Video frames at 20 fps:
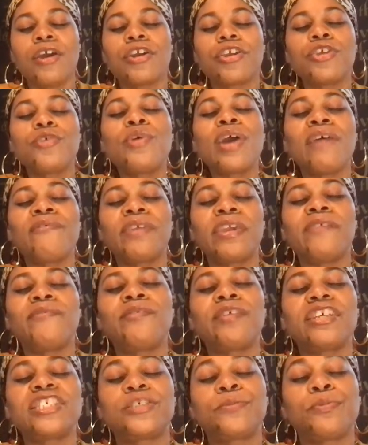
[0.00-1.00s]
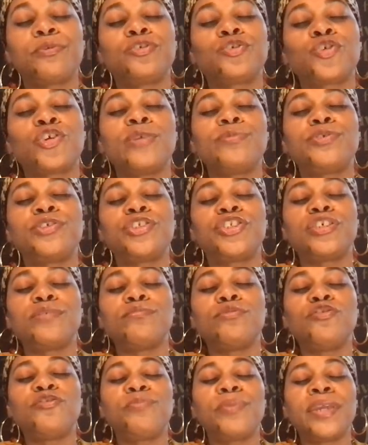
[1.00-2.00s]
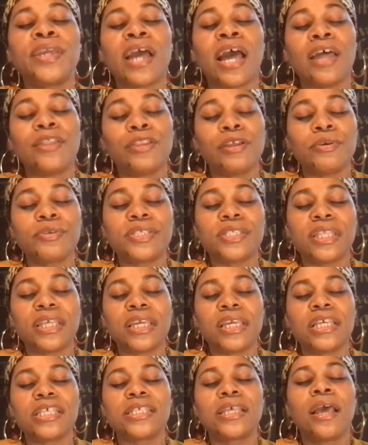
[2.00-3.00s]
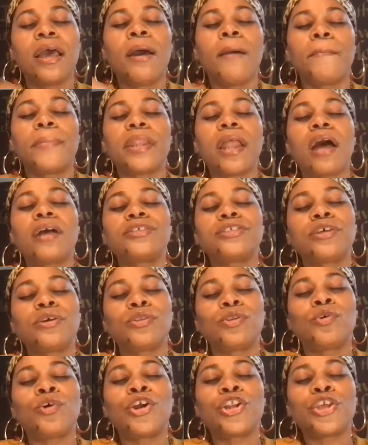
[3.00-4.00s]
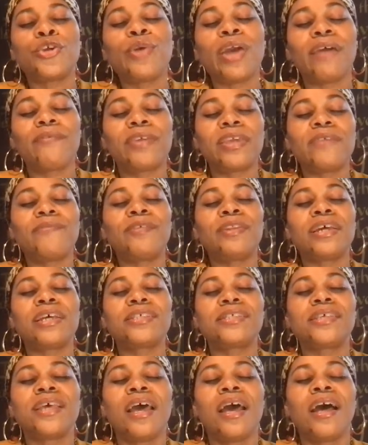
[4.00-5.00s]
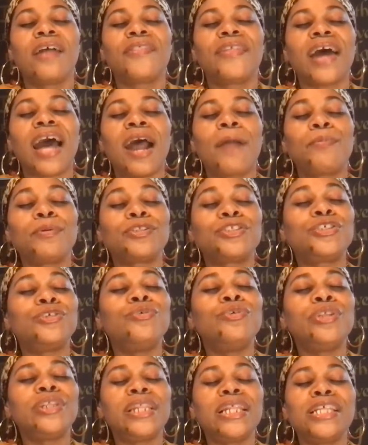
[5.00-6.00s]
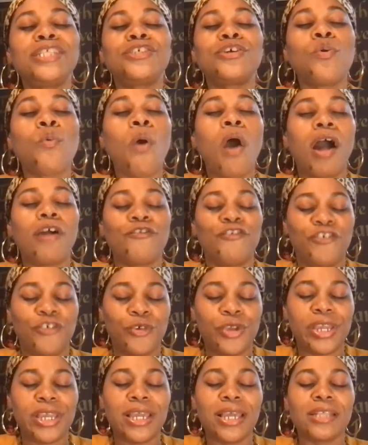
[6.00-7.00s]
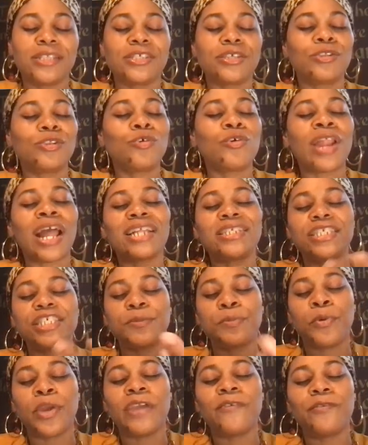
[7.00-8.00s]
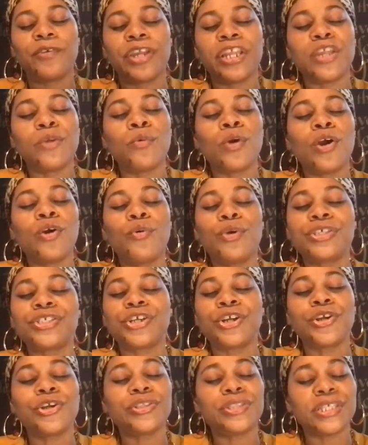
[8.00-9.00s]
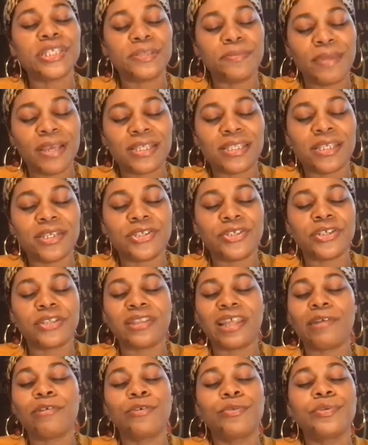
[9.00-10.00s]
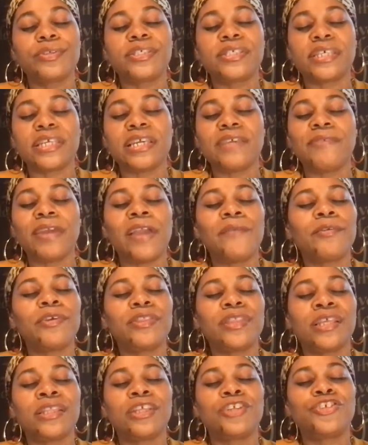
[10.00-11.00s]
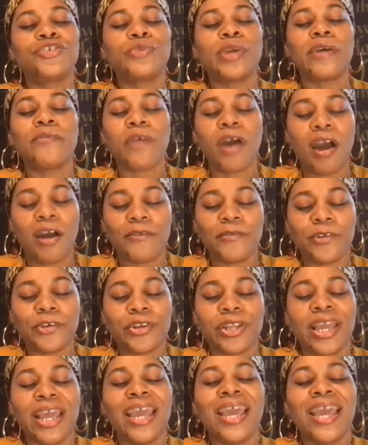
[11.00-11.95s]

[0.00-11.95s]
You have given us a prescription to move beyond those things, but also, Lord, you have given us the opportunity to walk free. And so, Lord, I just pray for anyone who has heard this message that they will receive everything that you have offered.